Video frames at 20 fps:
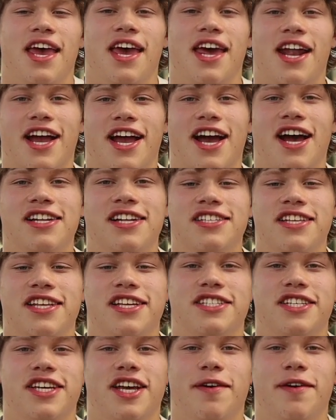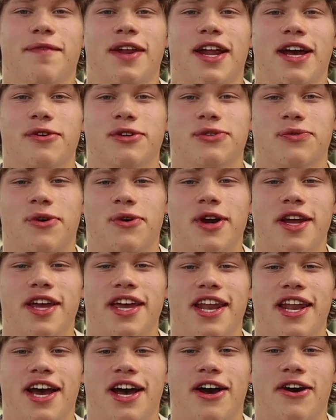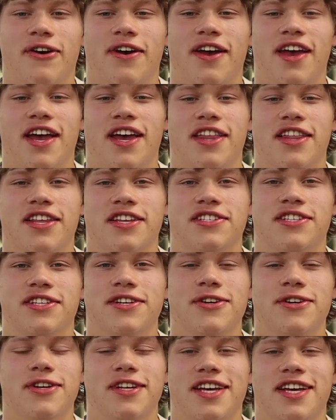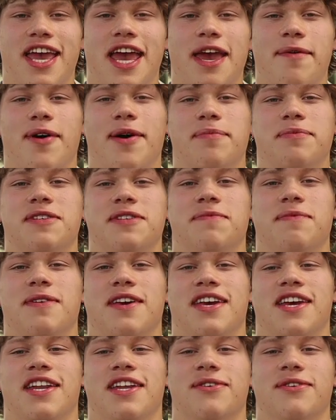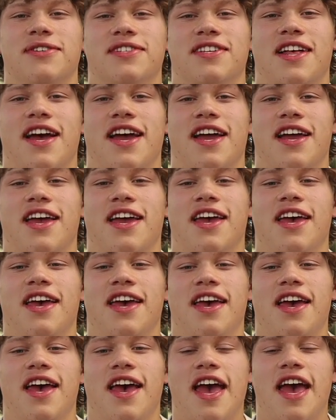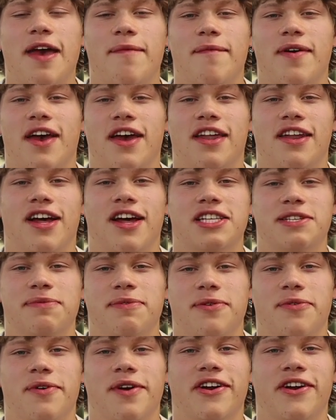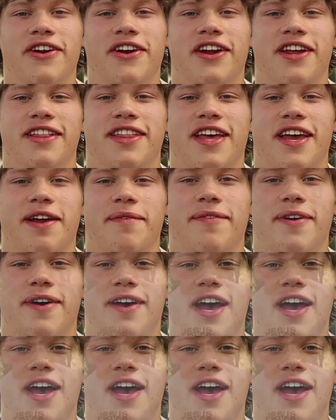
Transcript: And I got to the gym, and I was working out, and this dude, he came up to me, and he was like, hey man, not to be weird or anything,